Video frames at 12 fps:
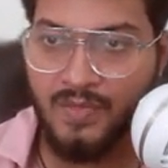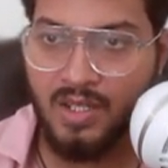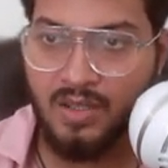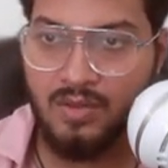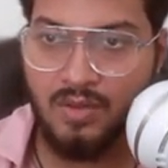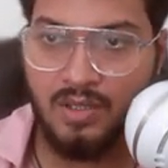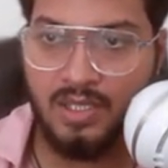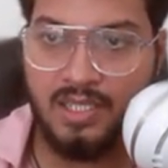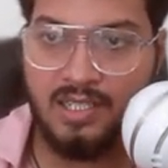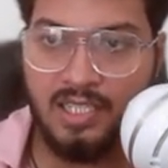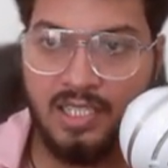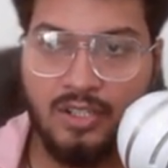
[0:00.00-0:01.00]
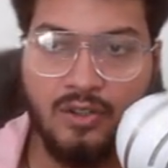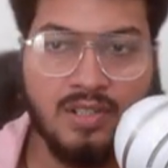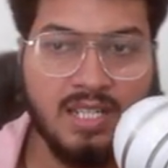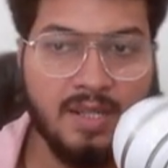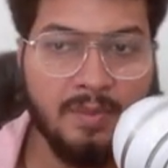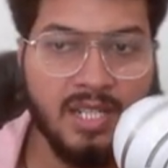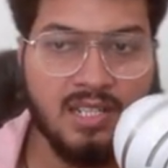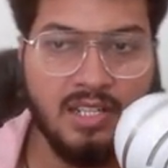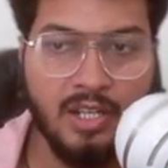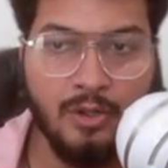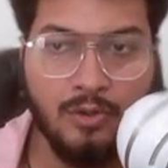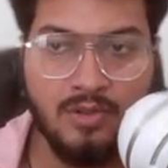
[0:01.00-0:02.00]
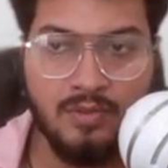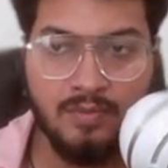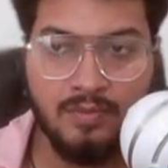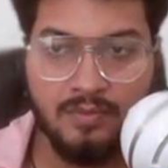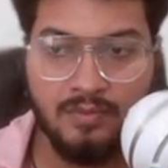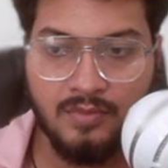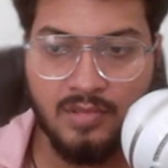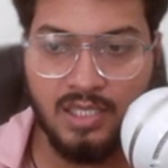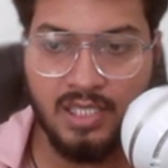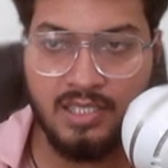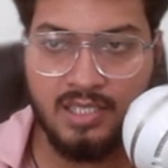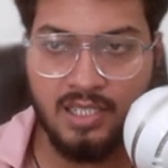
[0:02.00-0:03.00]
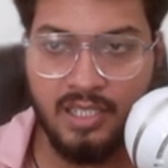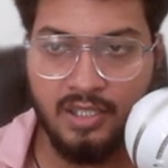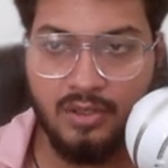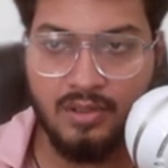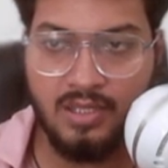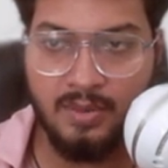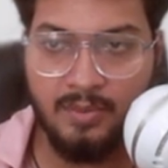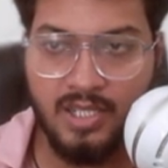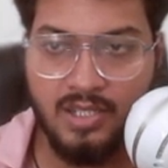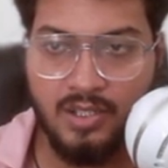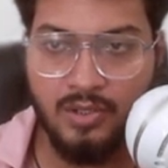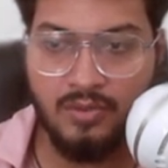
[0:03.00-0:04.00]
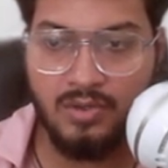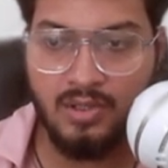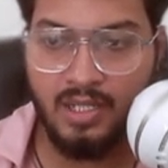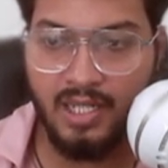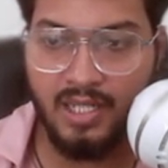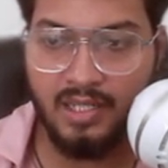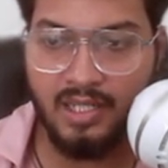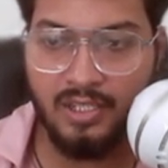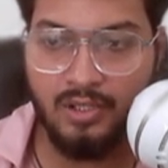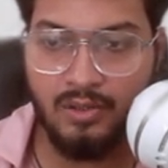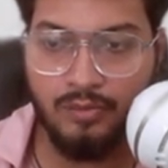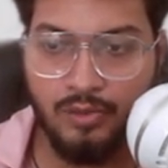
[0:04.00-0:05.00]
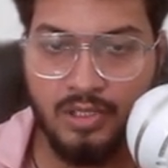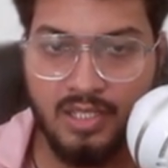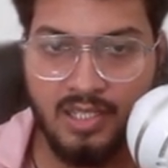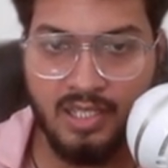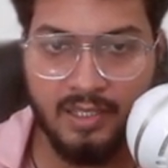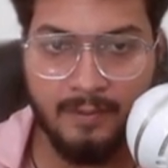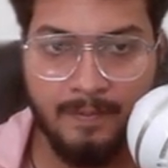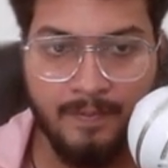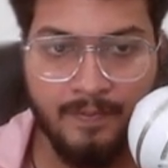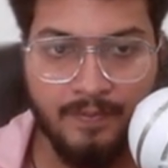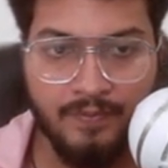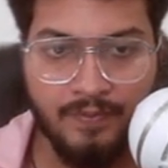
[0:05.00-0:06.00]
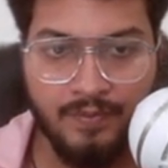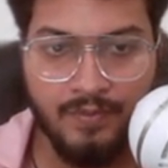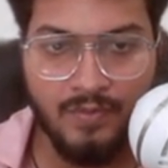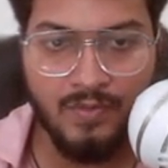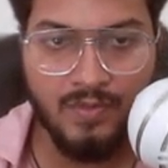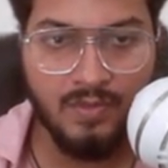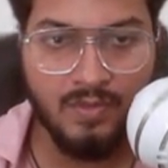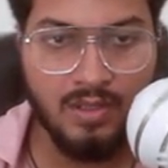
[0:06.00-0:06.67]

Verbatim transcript: so let's click on CBS News let's click on CBS News and click on Just full screen. So excited to